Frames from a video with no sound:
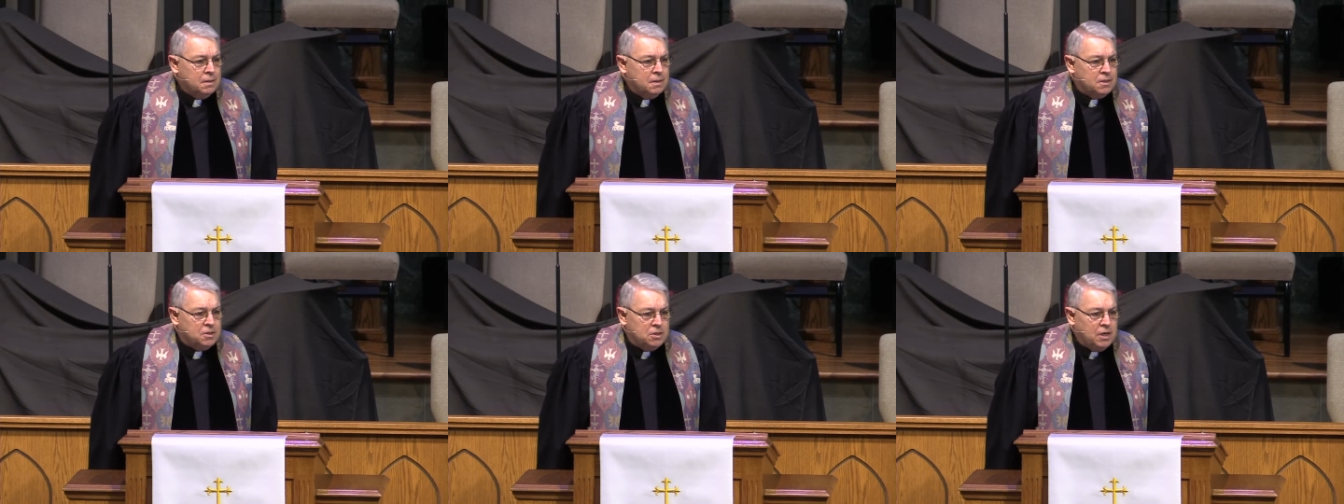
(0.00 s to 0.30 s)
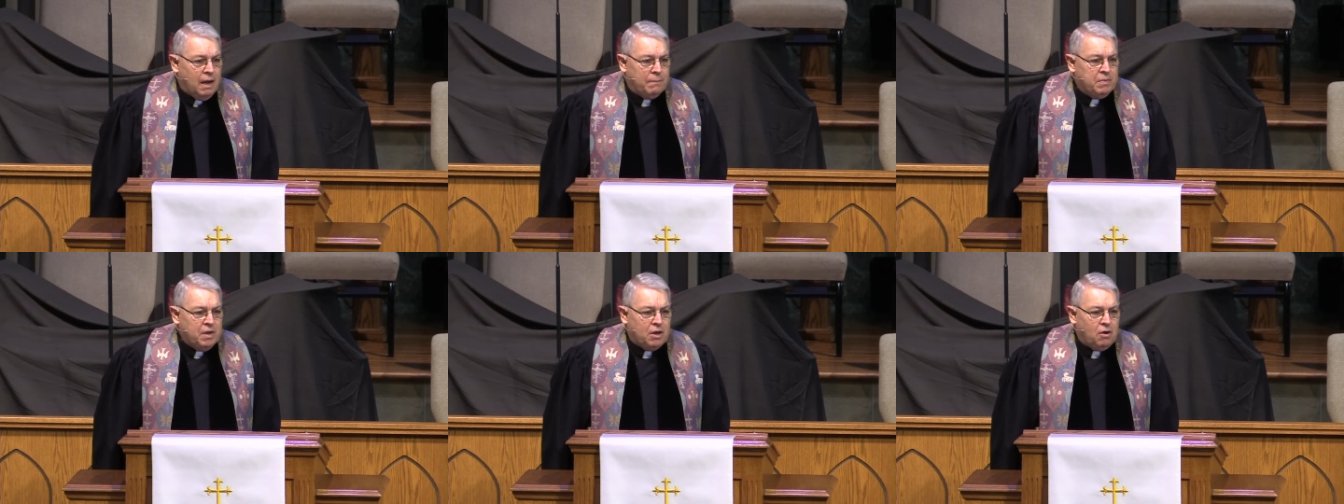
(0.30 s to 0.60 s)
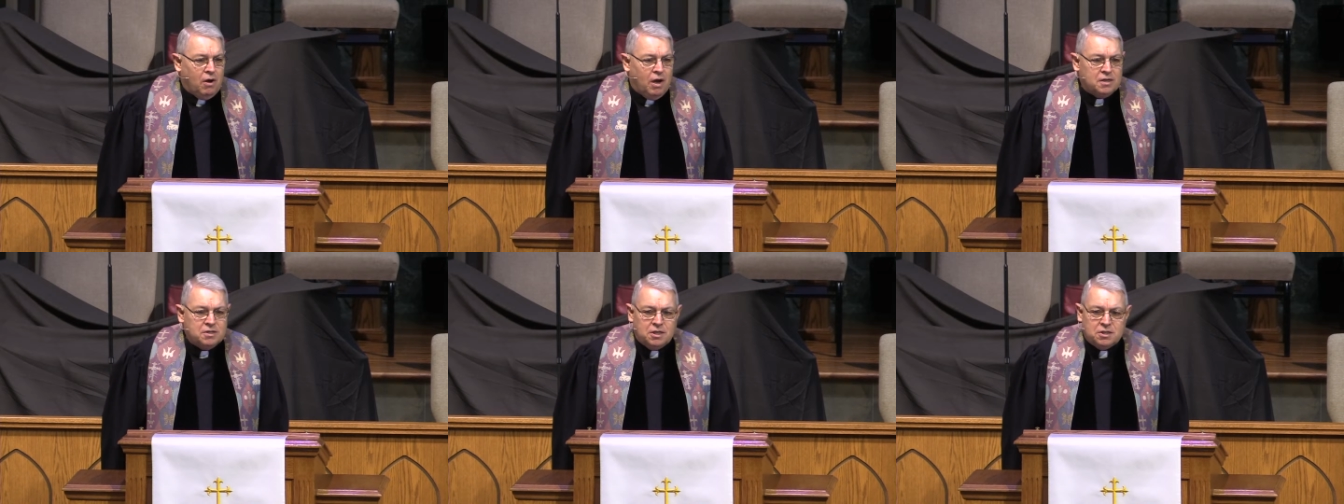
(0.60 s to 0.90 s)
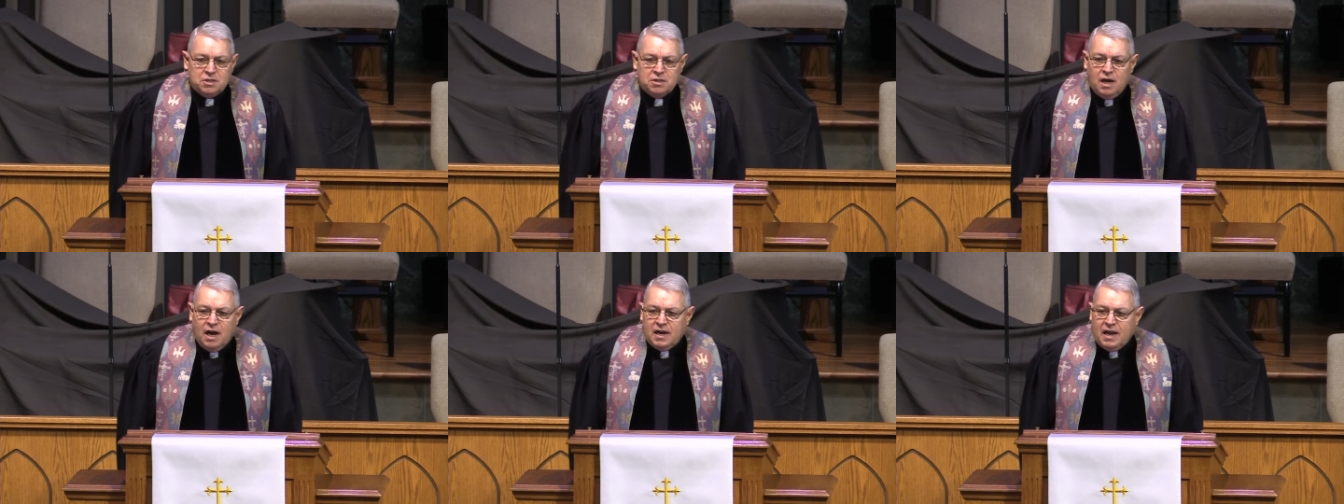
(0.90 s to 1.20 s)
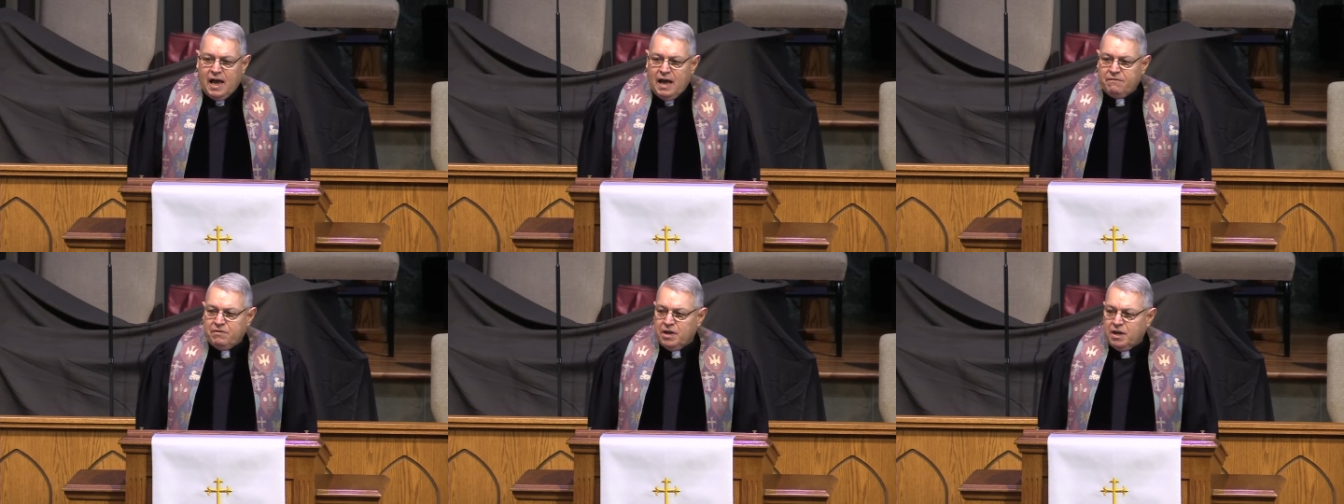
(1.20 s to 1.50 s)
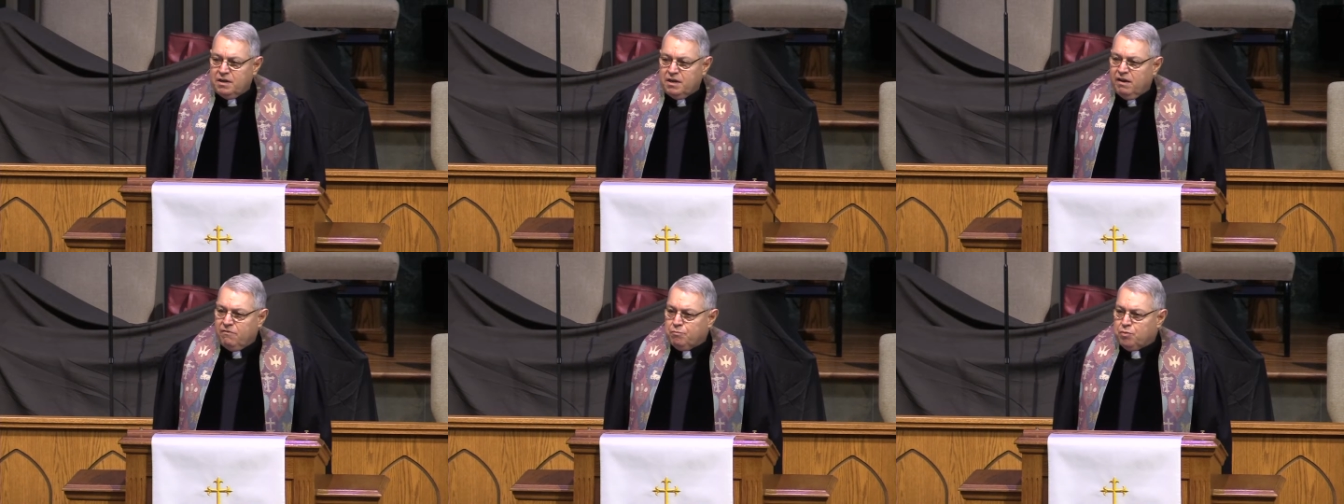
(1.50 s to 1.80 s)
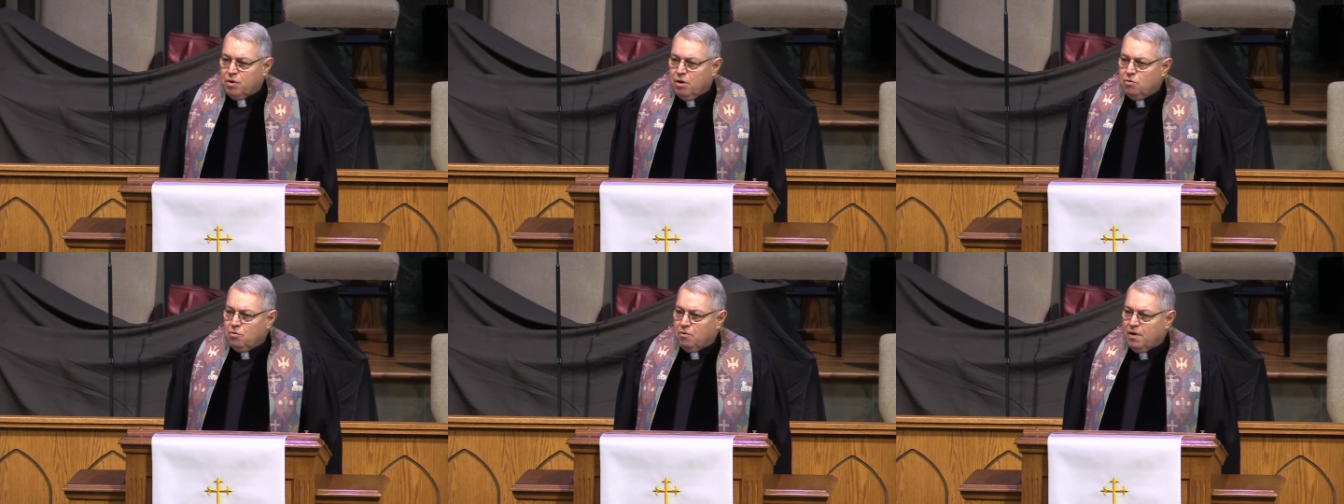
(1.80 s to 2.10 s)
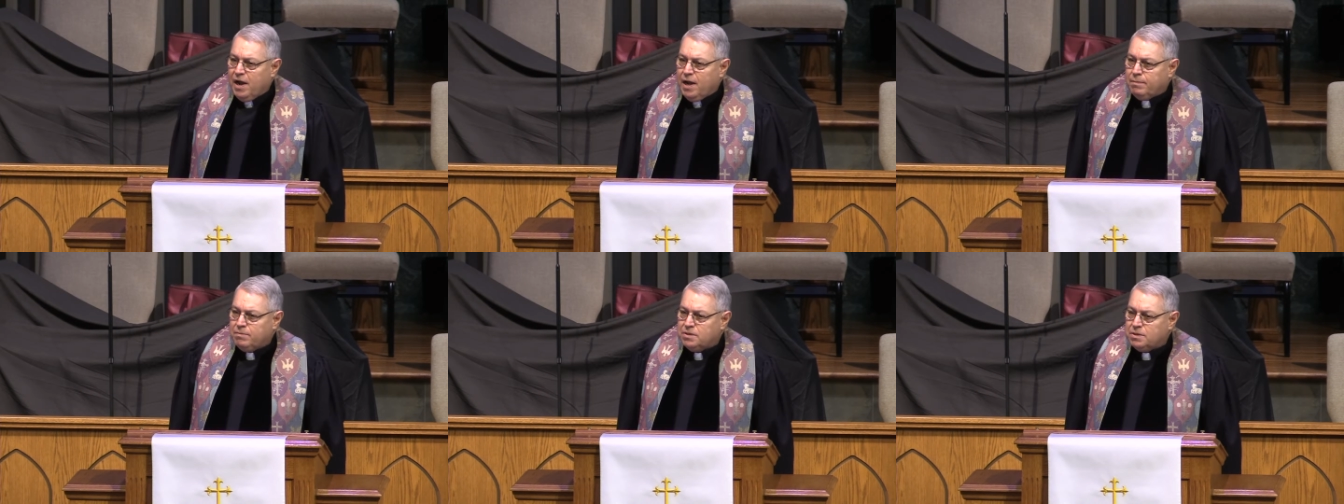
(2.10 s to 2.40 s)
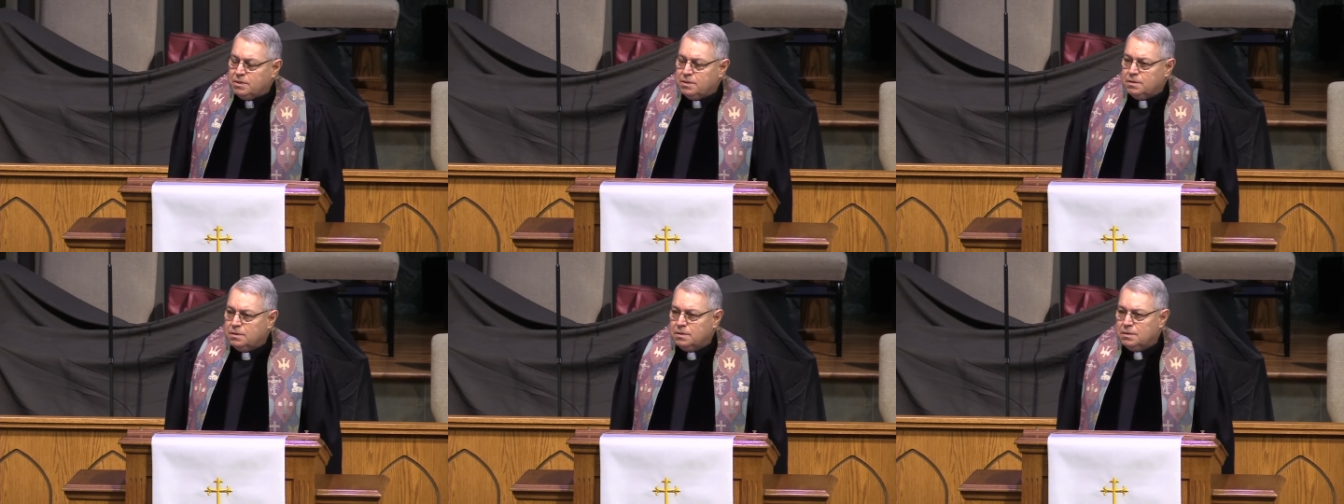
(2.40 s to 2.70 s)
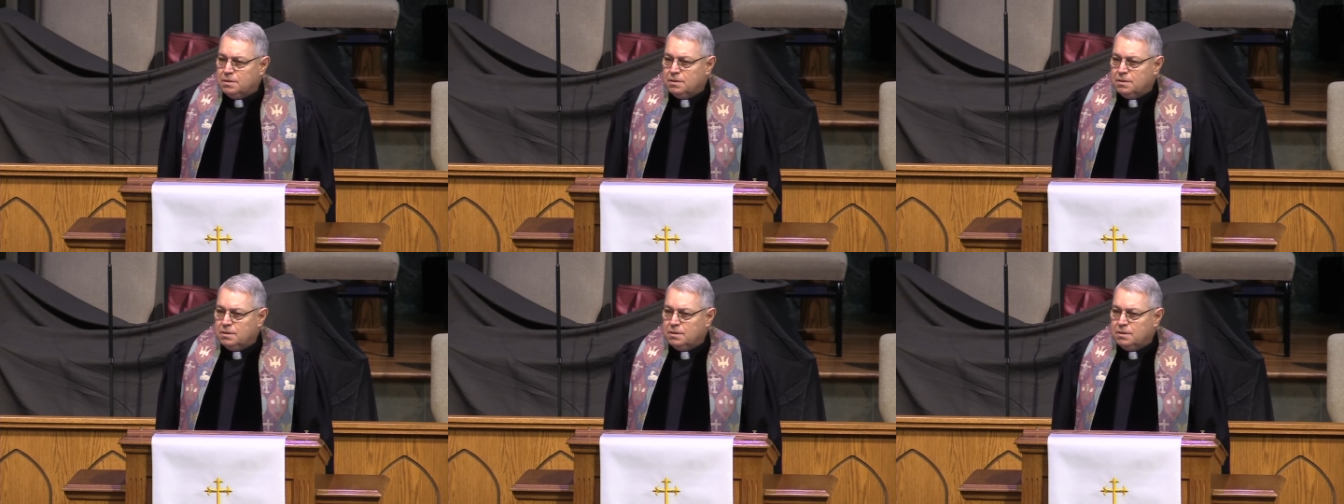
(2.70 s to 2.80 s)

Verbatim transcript: It's not because it's not having enough programs.